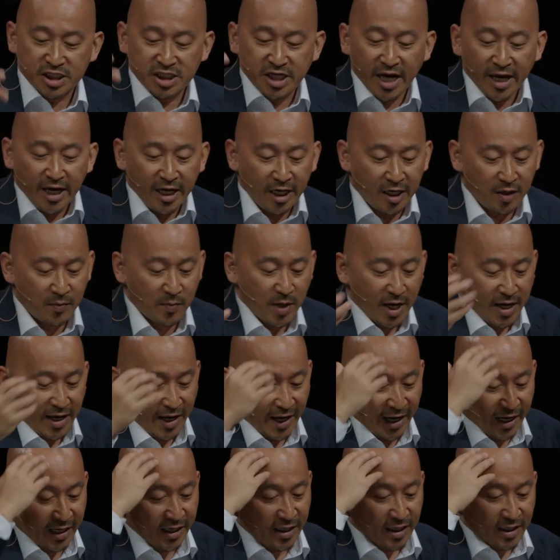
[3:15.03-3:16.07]
shame
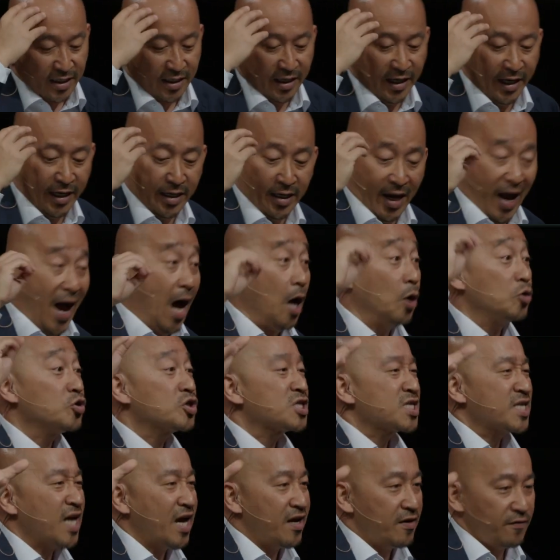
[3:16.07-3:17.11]
a
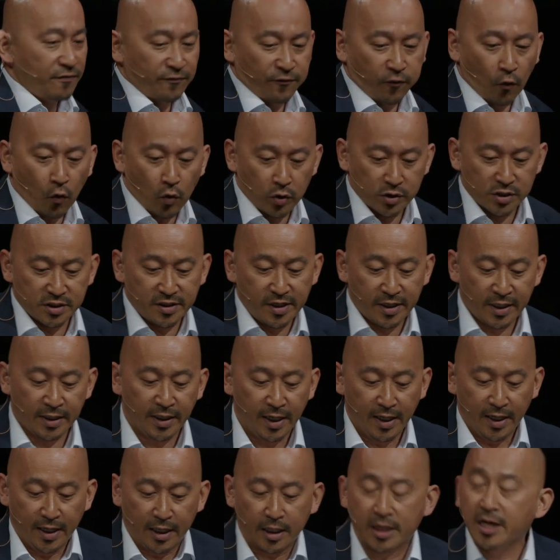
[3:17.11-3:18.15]
outside force that